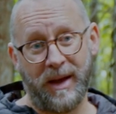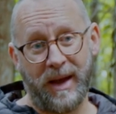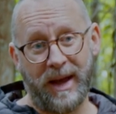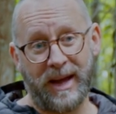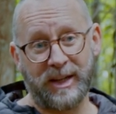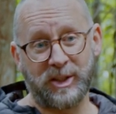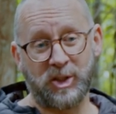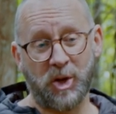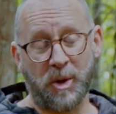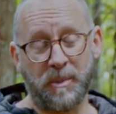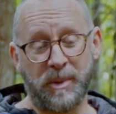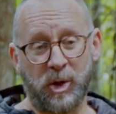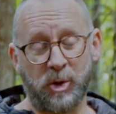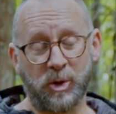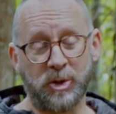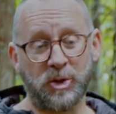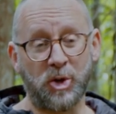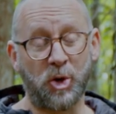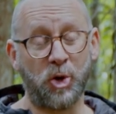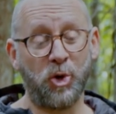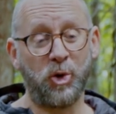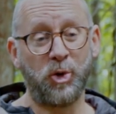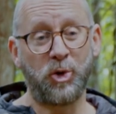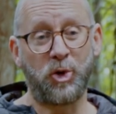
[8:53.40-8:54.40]
And so
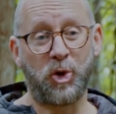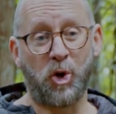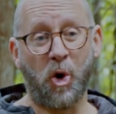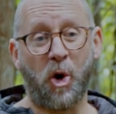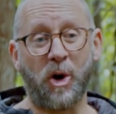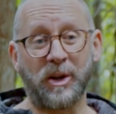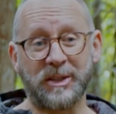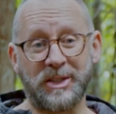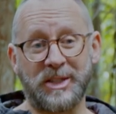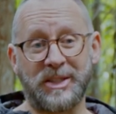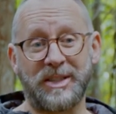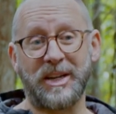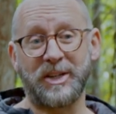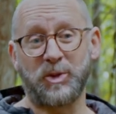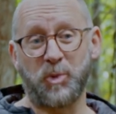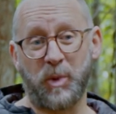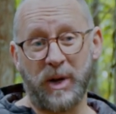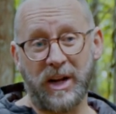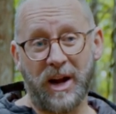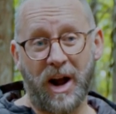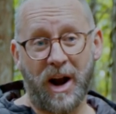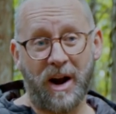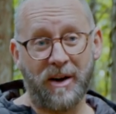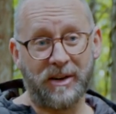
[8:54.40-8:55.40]
because who God says
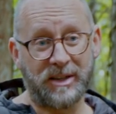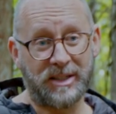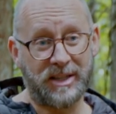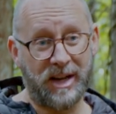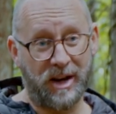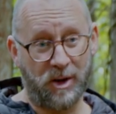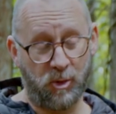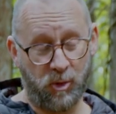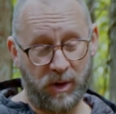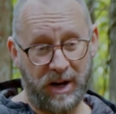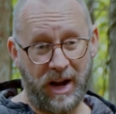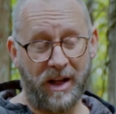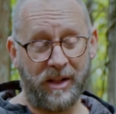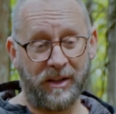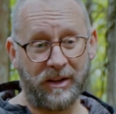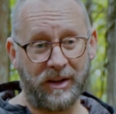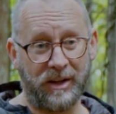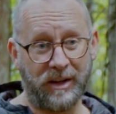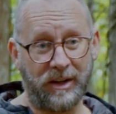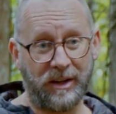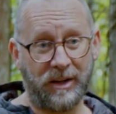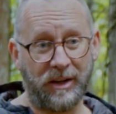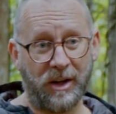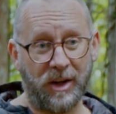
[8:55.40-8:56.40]
we are is our
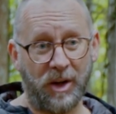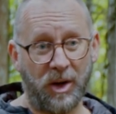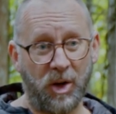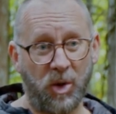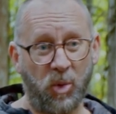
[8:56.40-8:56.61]
reality,